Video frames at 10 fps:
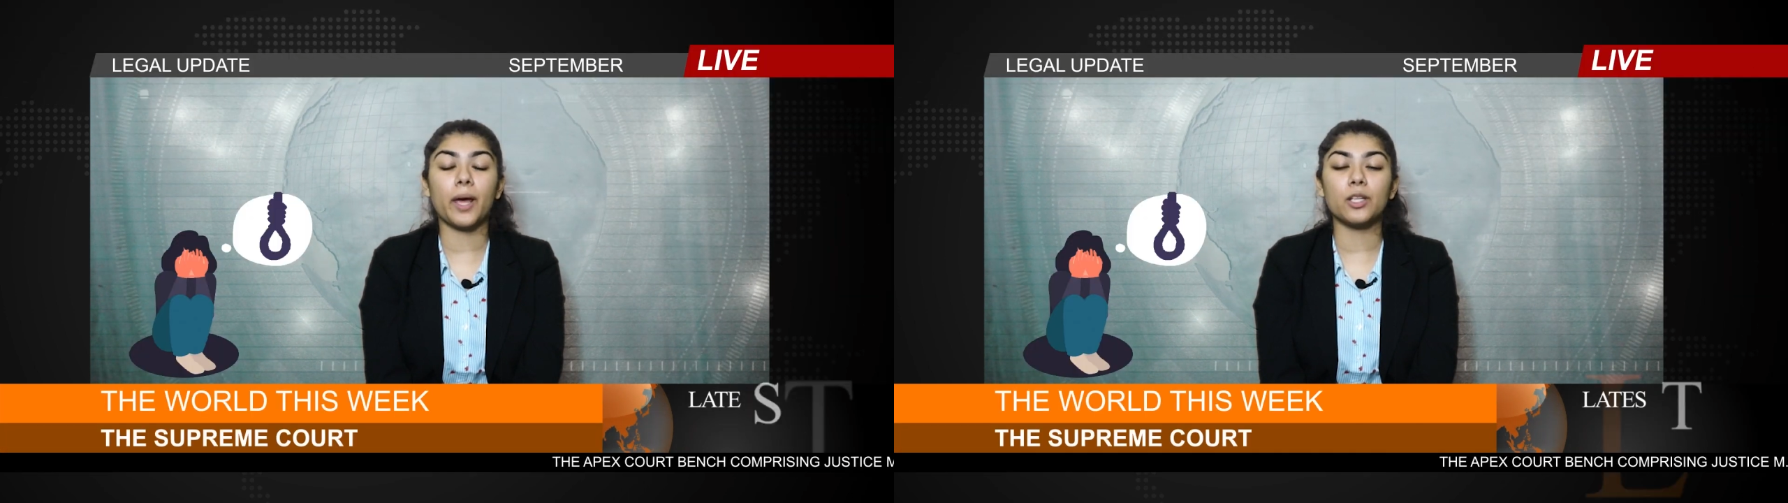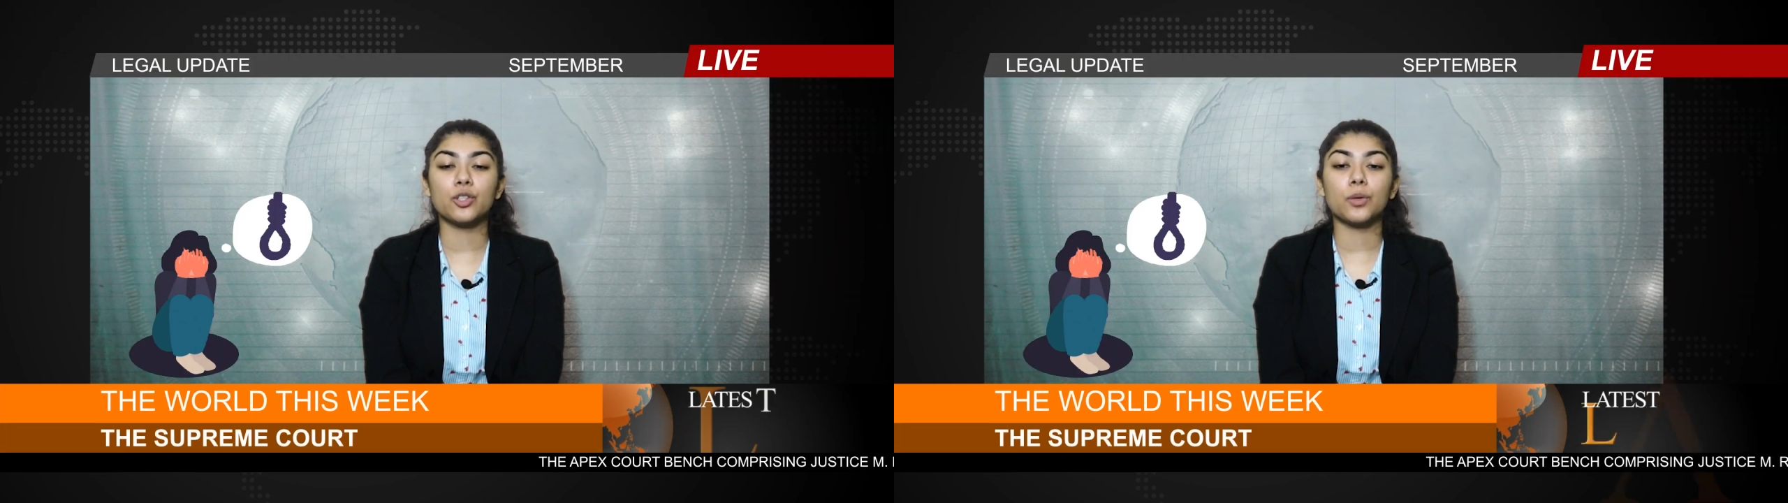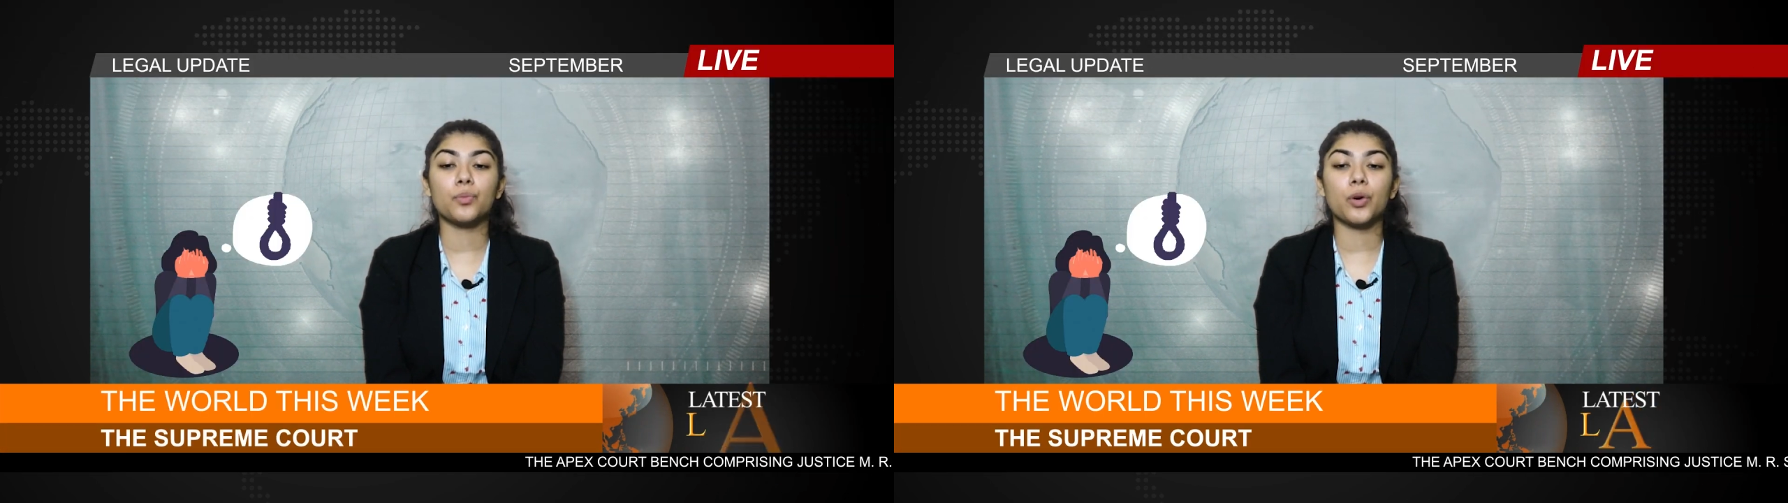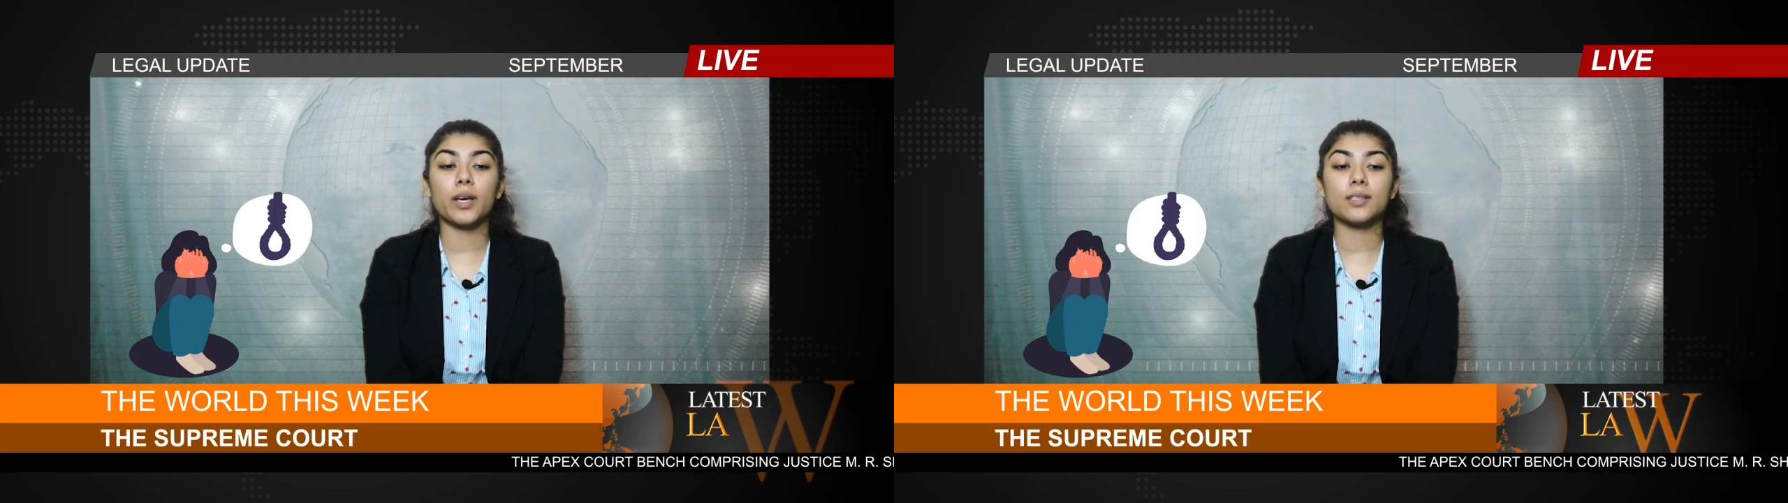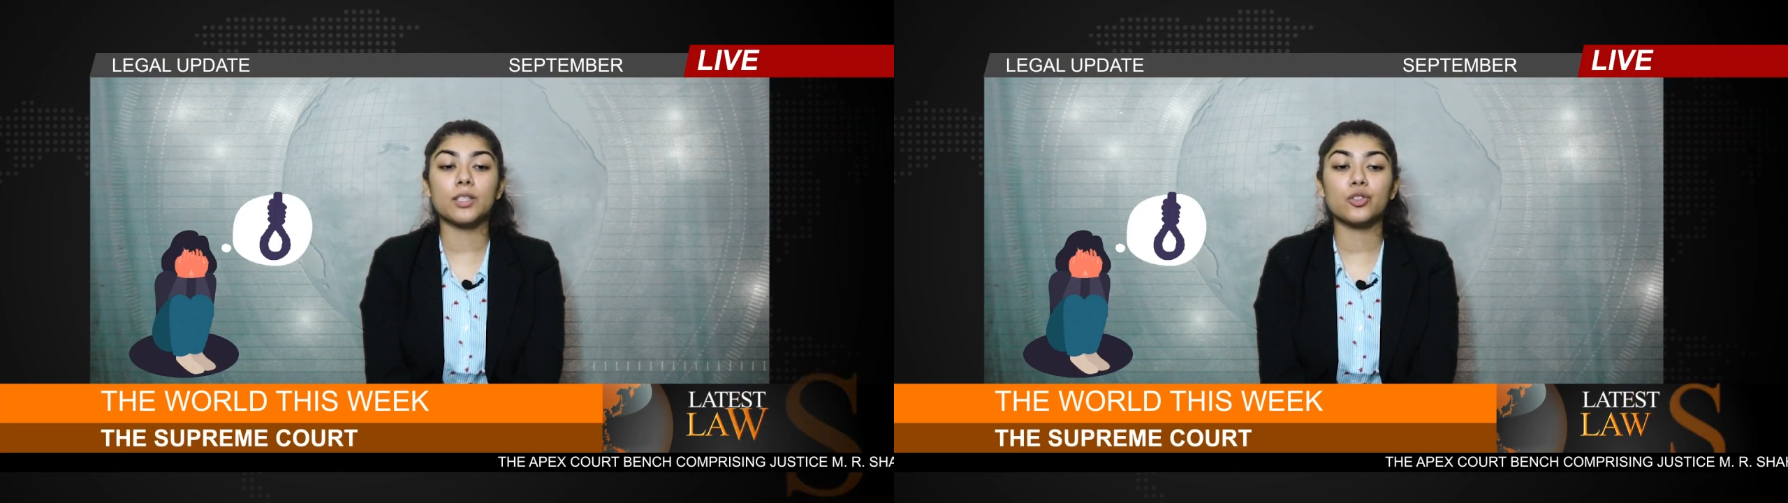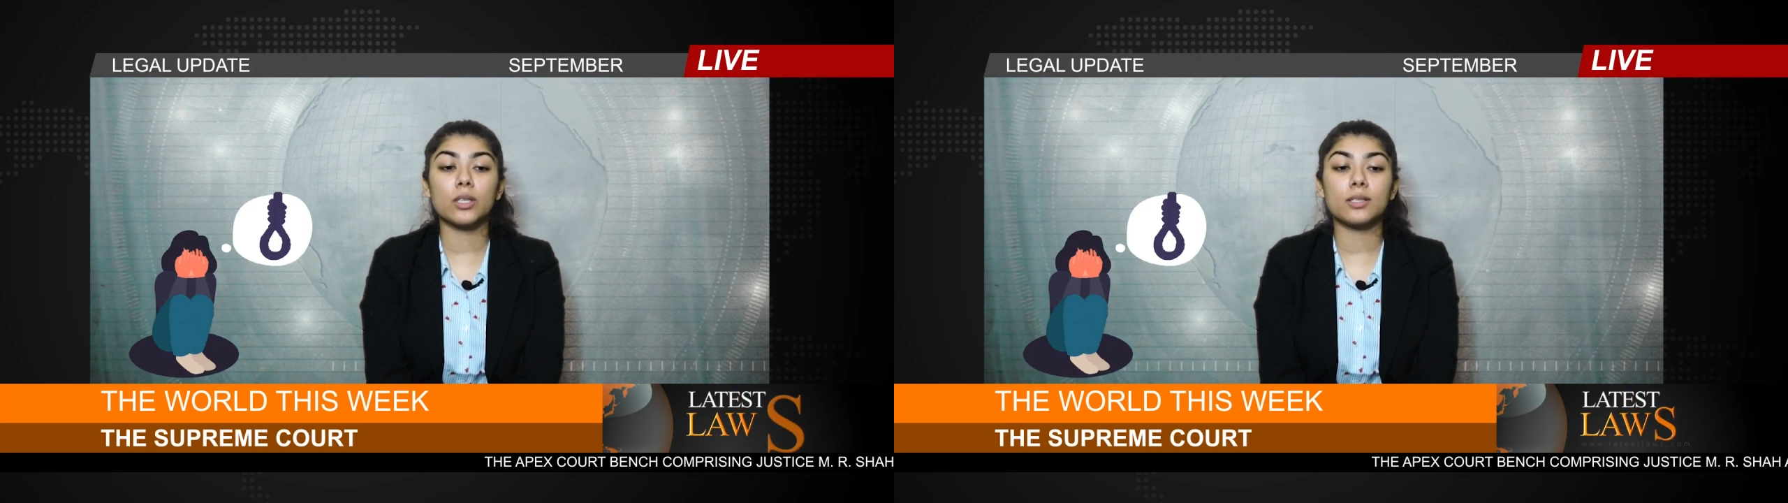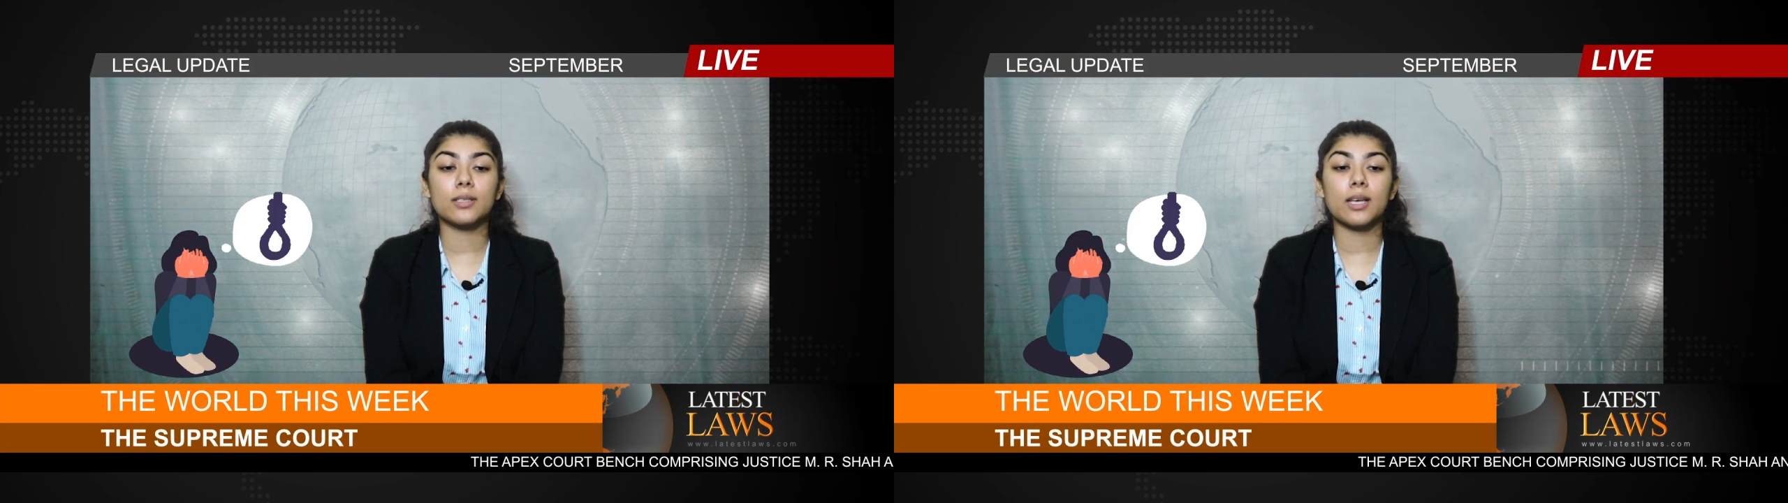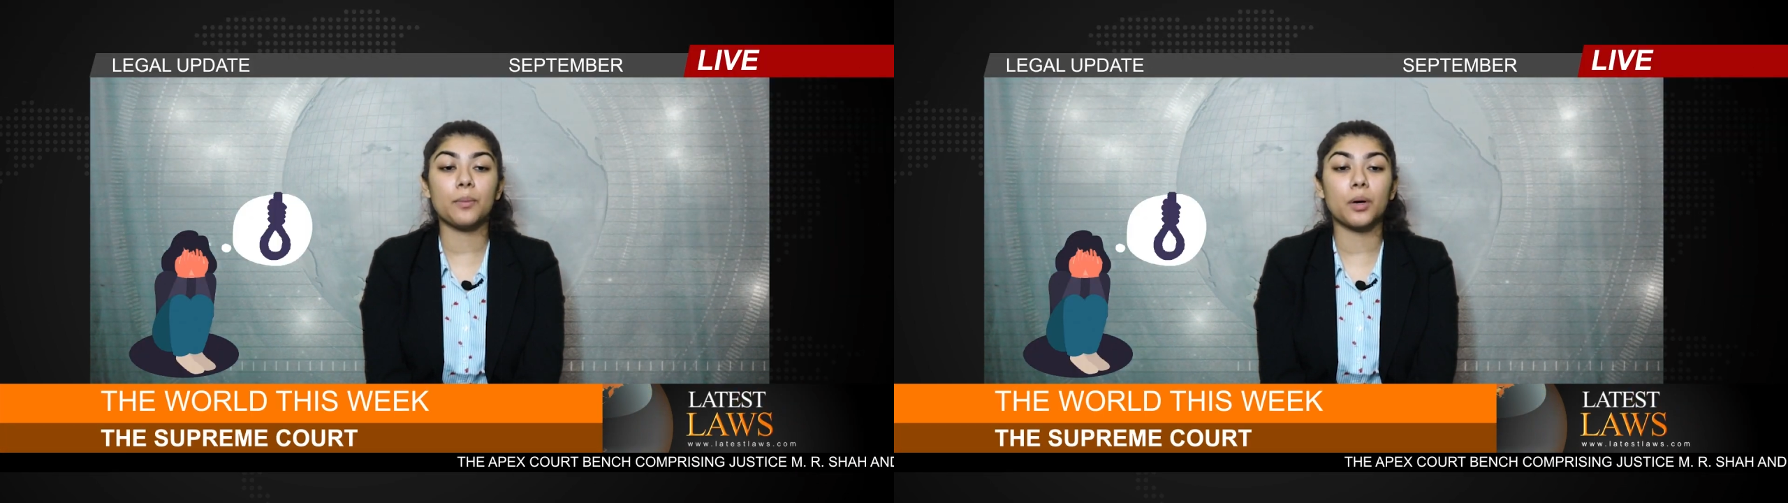bench, comprising
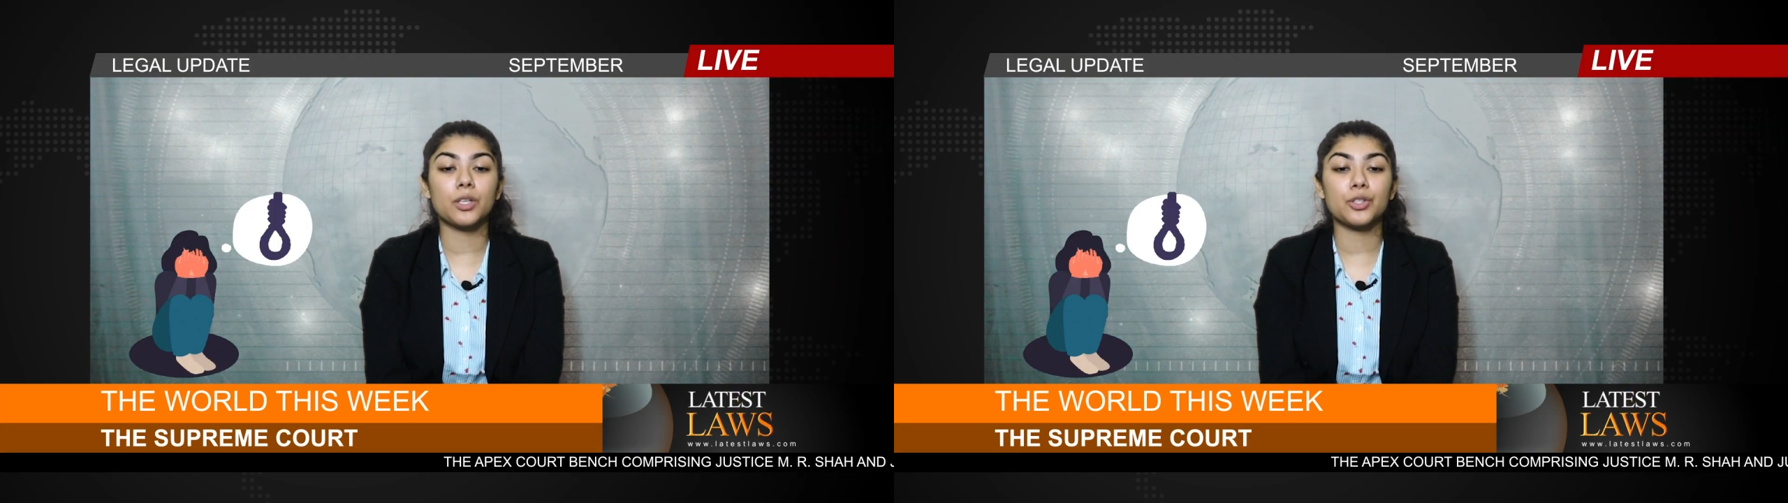Justice M.R.